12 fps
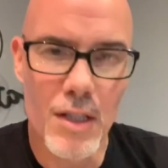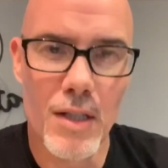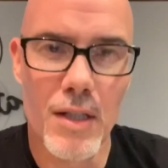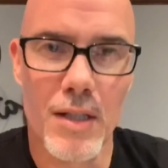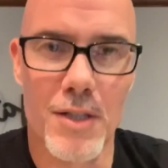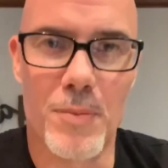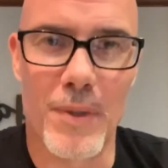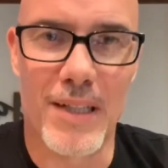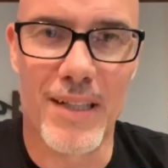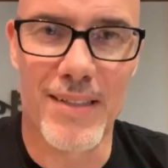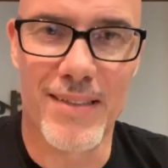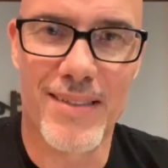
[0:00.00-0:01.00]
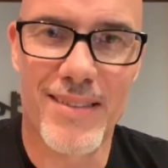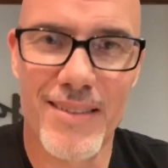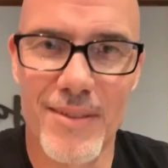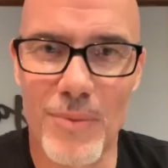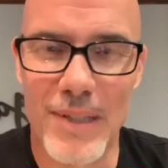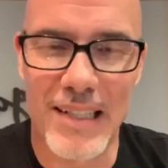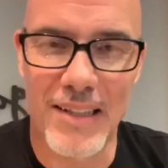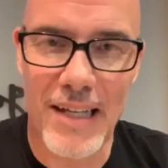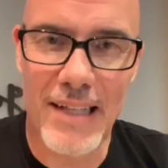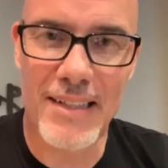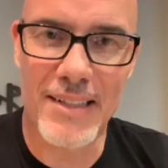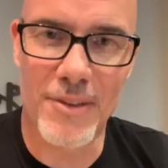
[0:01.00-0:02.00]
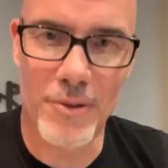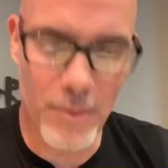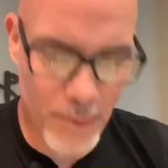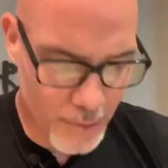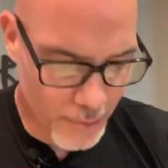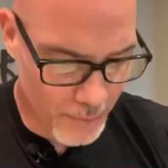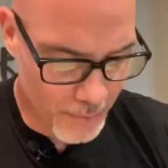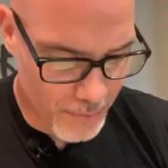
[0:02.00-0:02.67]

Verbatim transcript: It's because when he landed on the moon,